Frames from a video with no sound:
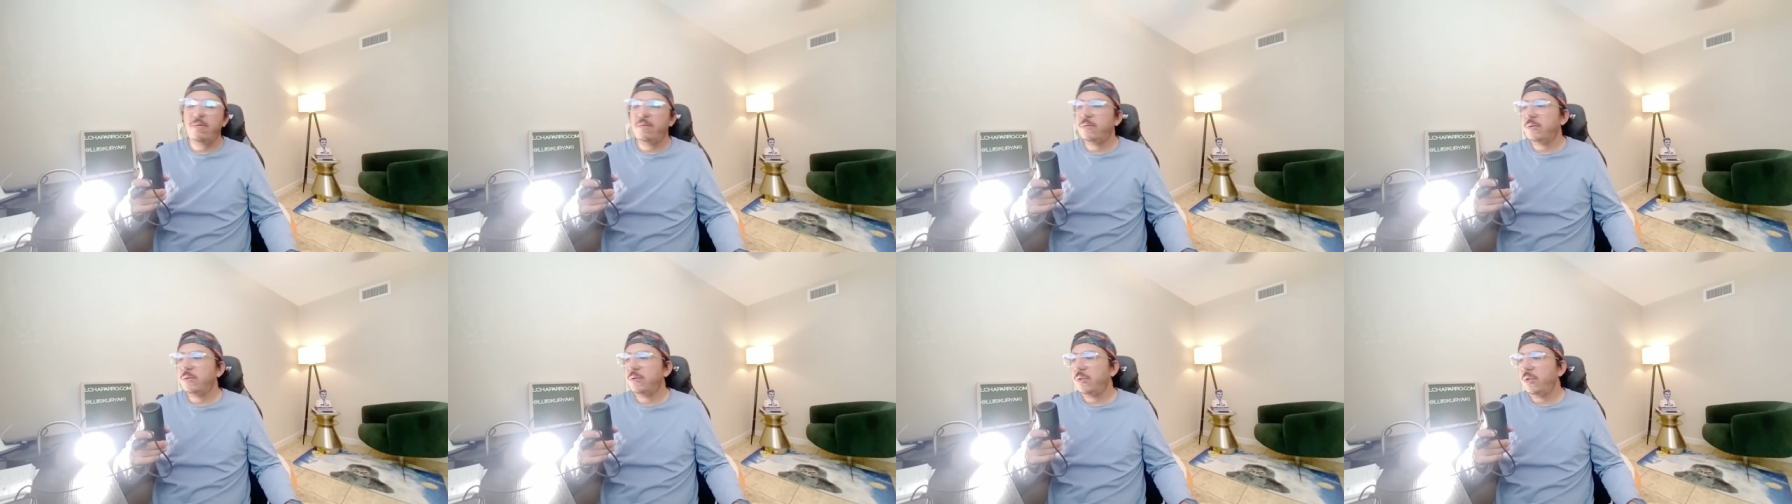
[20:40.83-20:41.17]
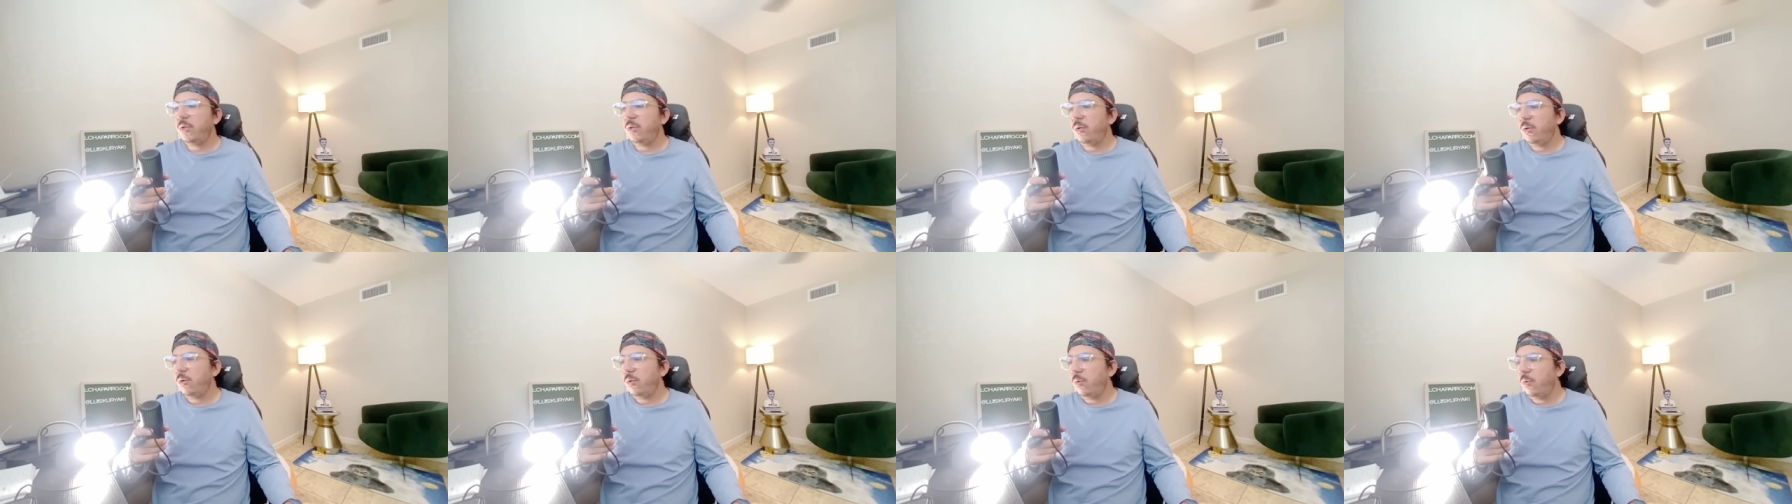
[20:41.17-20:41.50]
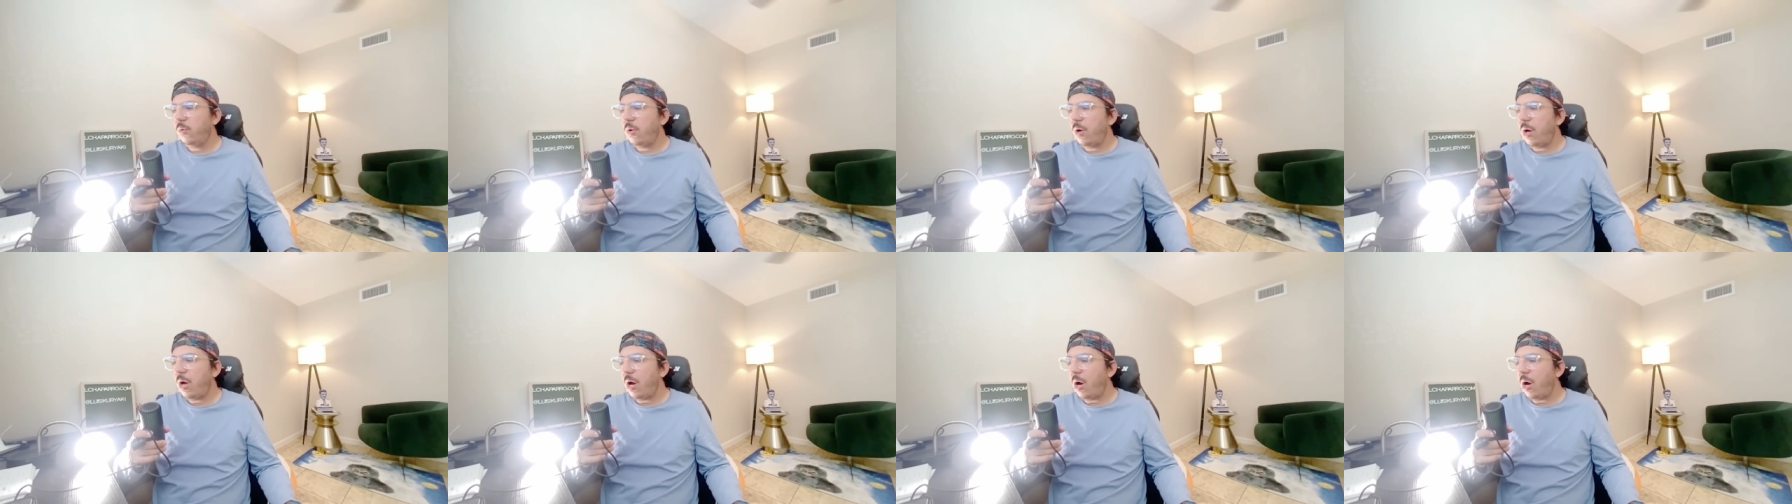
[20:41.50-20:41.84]
to
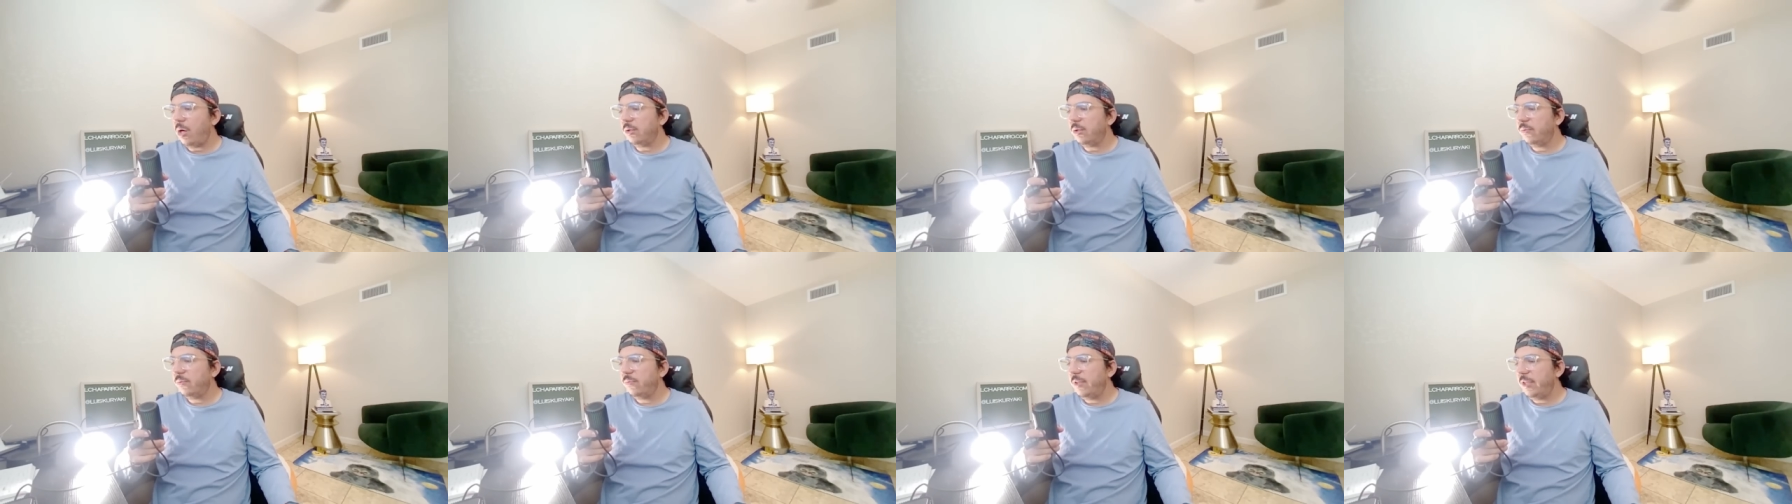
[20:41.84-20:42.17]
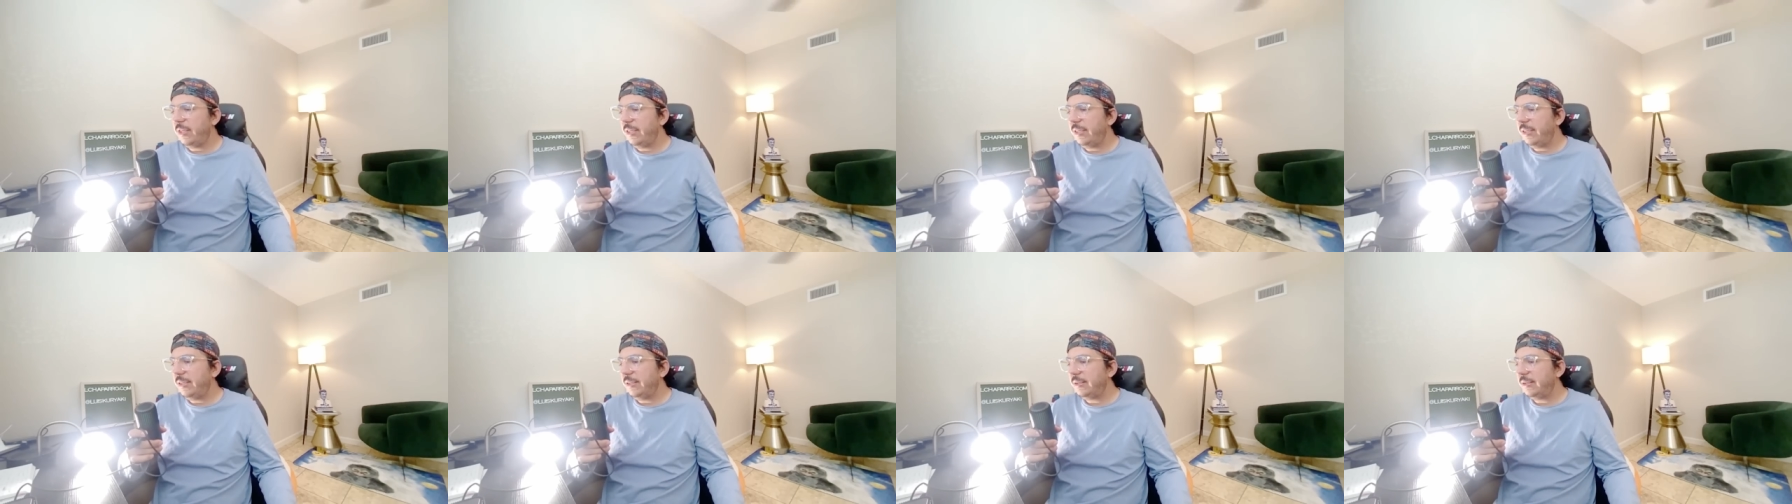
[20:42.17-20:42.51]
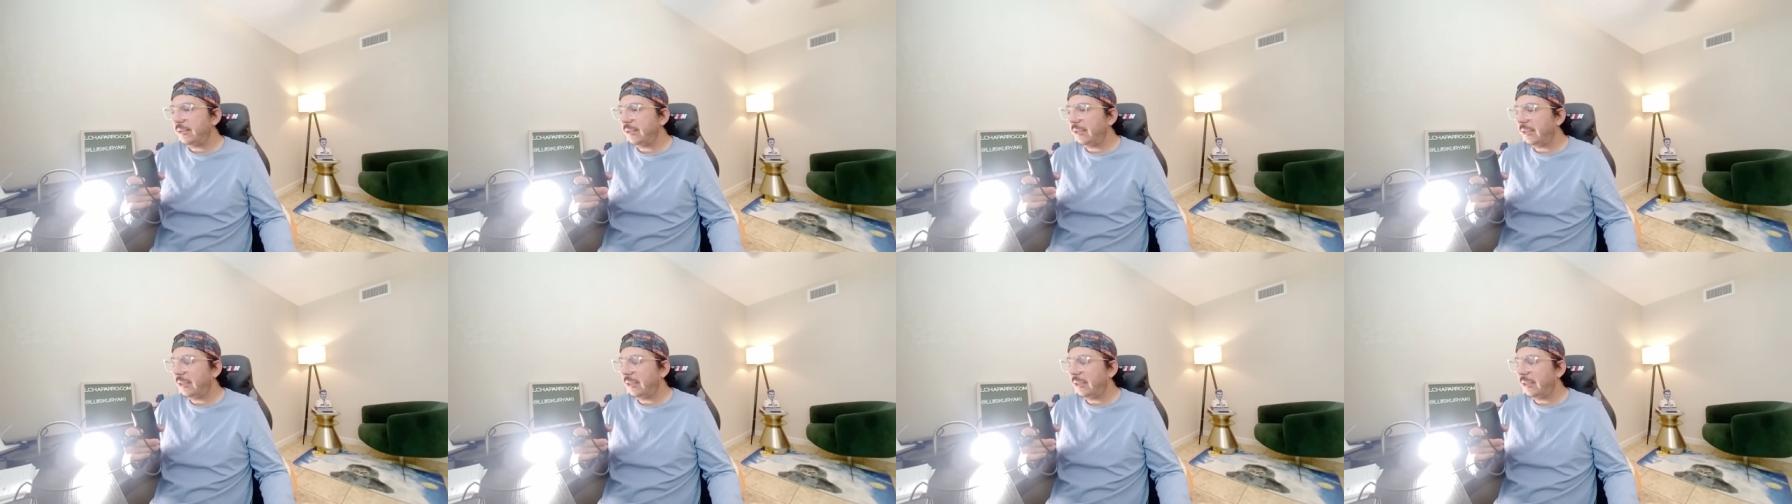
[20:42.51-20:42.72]
all of these